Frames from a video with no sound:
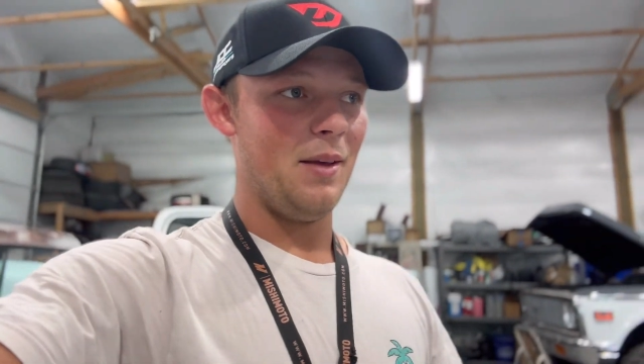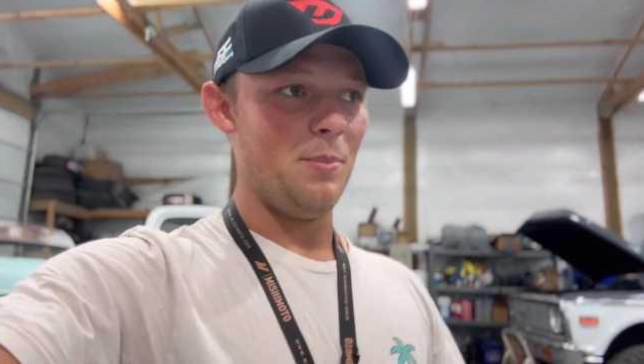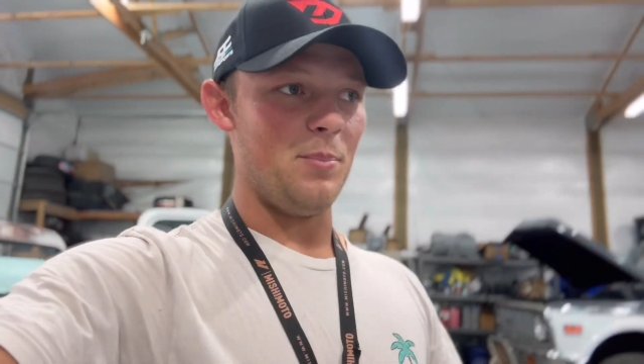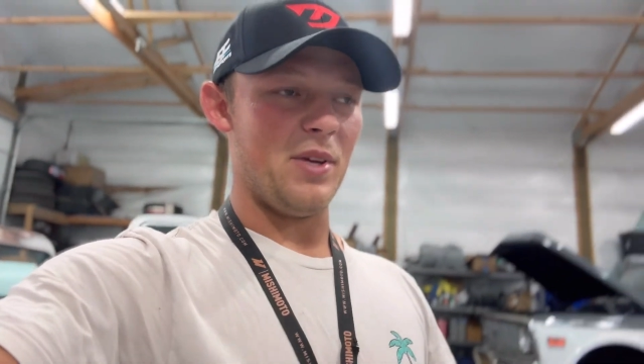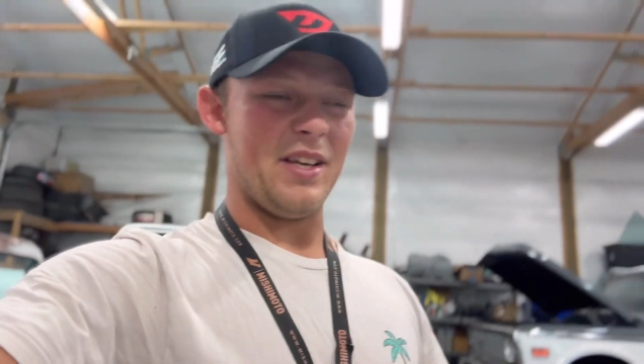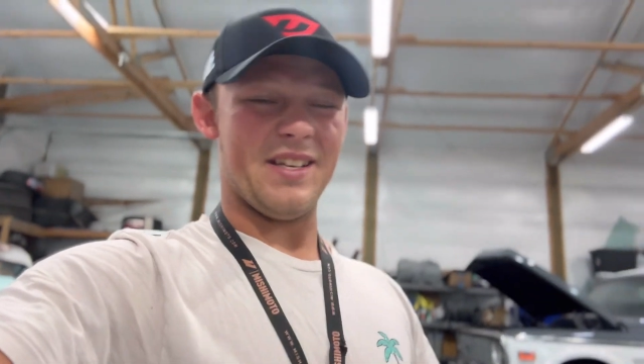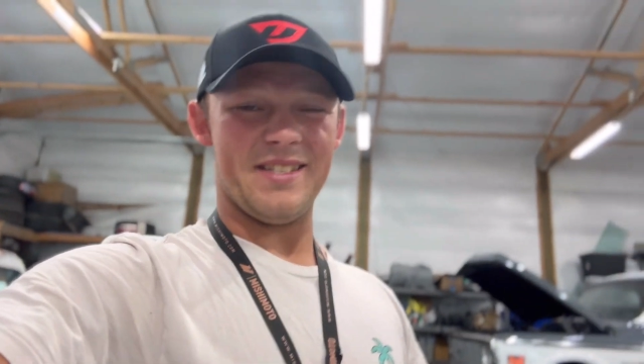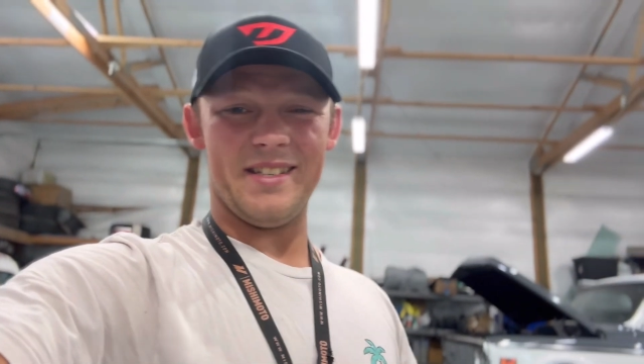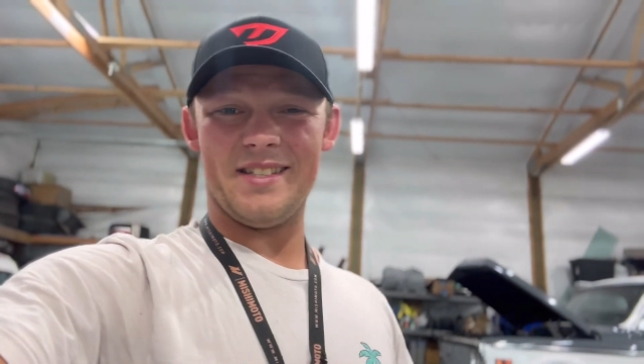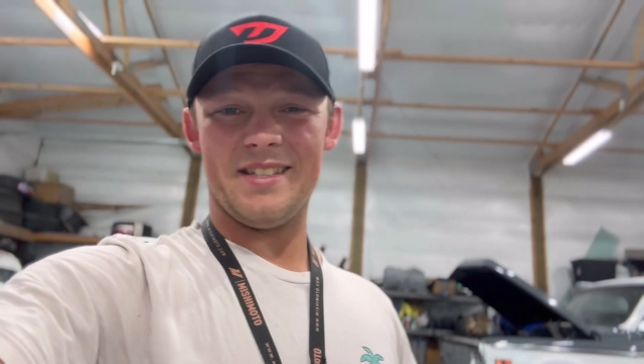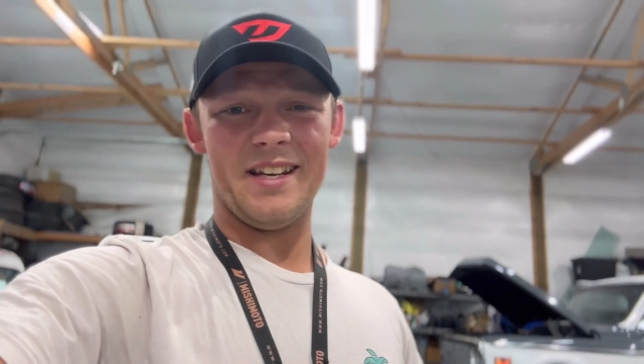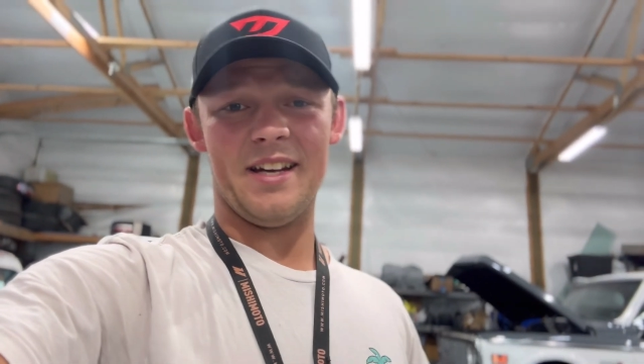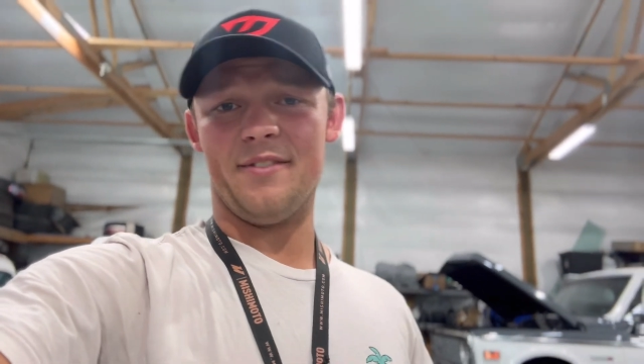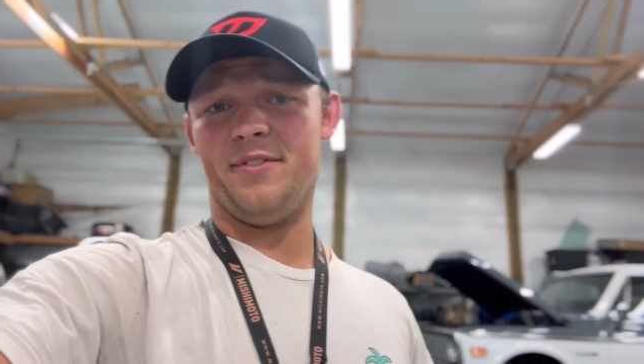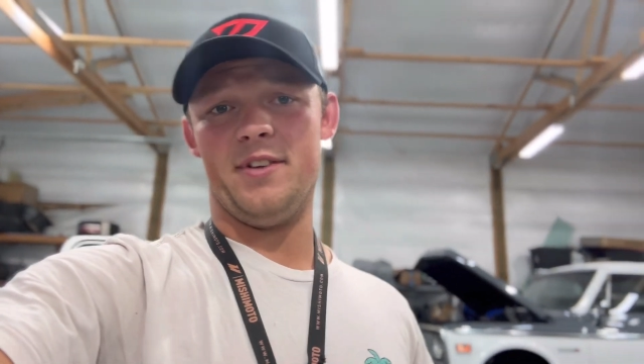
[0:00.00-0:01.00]
because it's
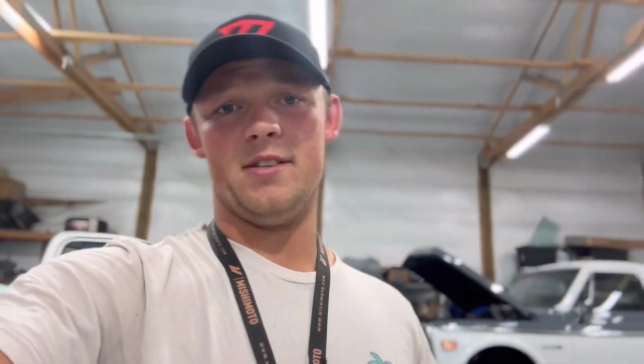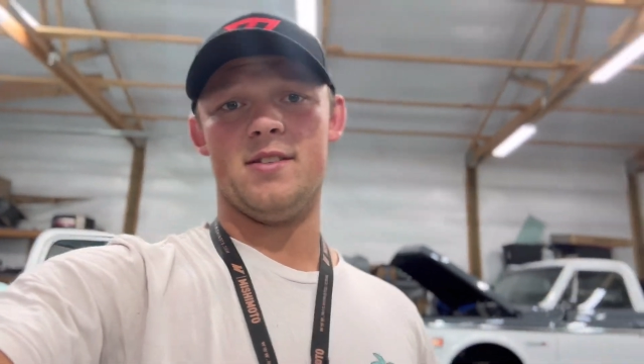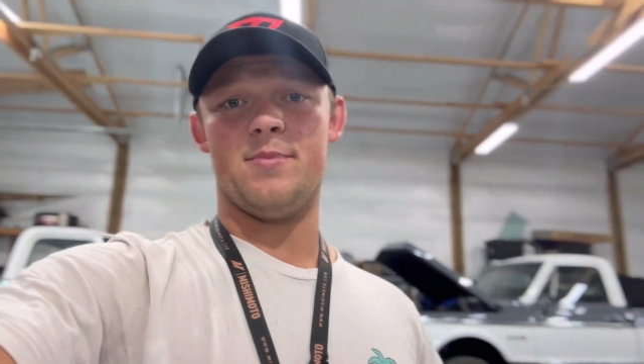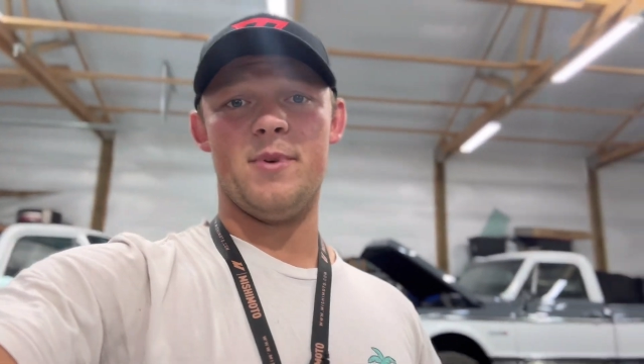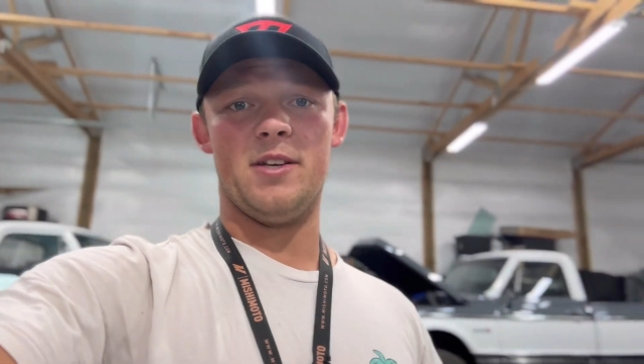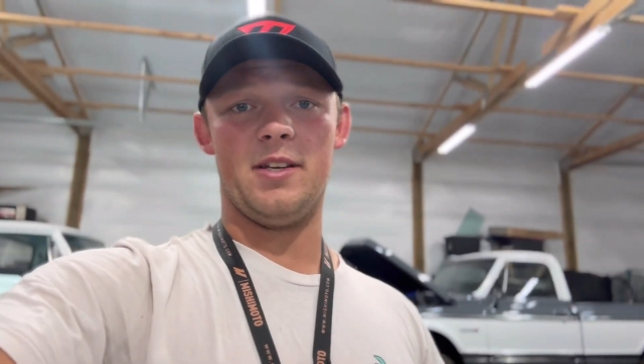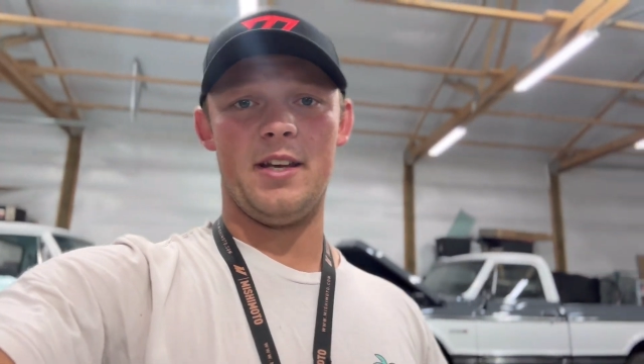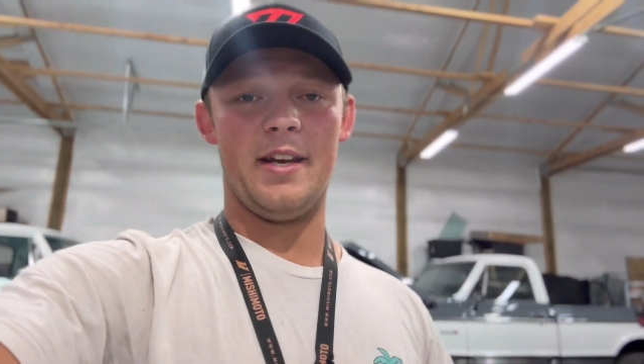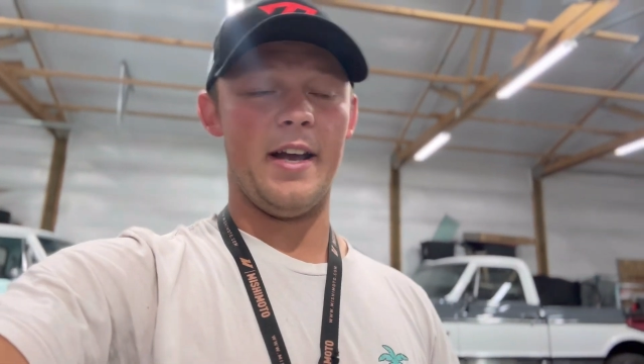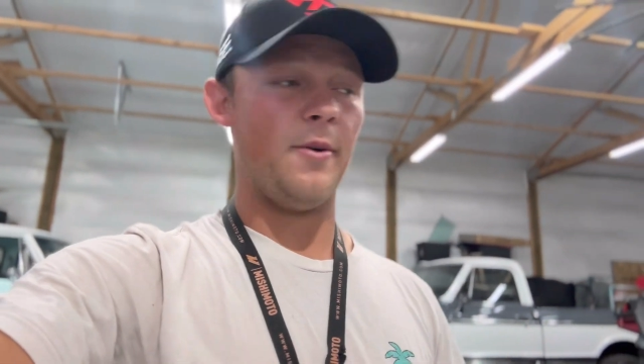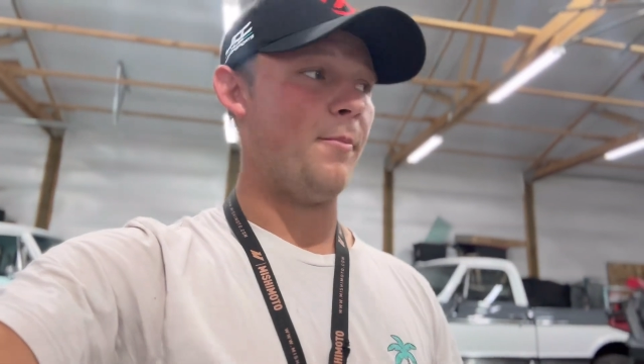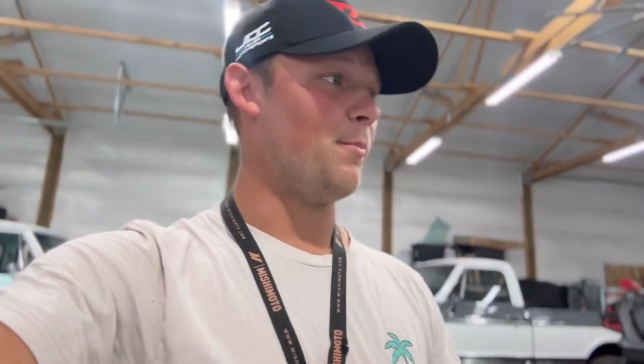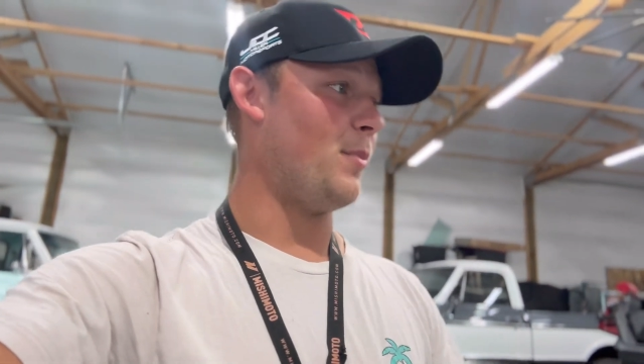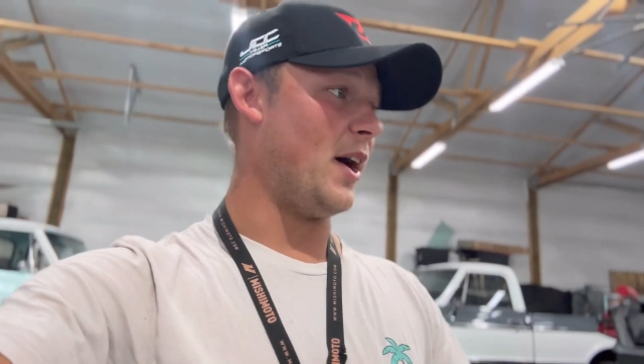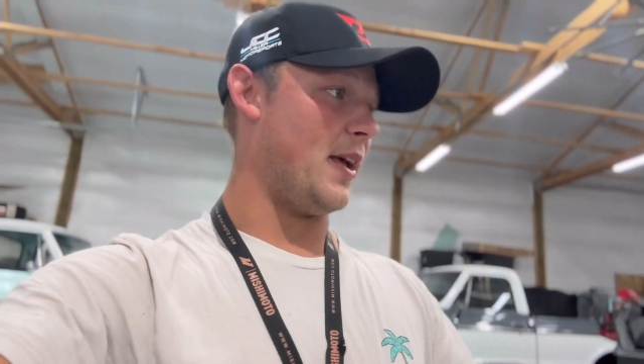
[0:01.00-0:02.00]
not a fun smell to get out.
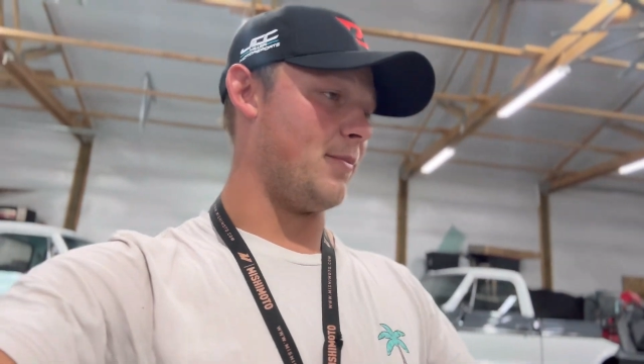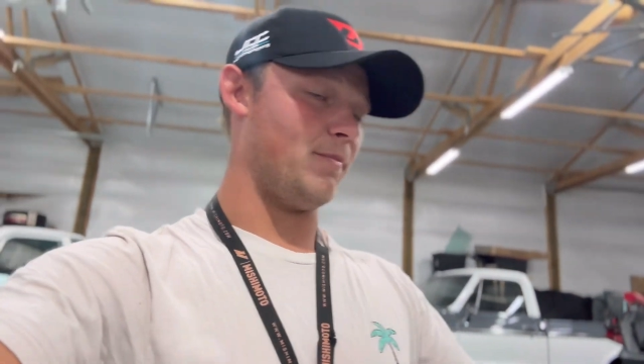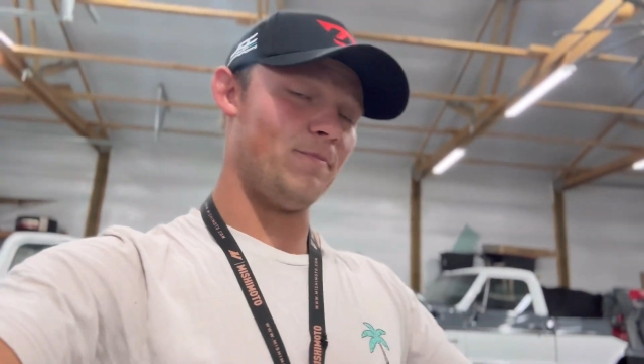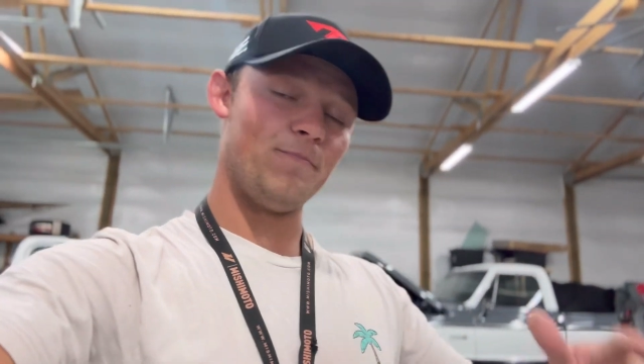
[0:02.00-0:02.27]
But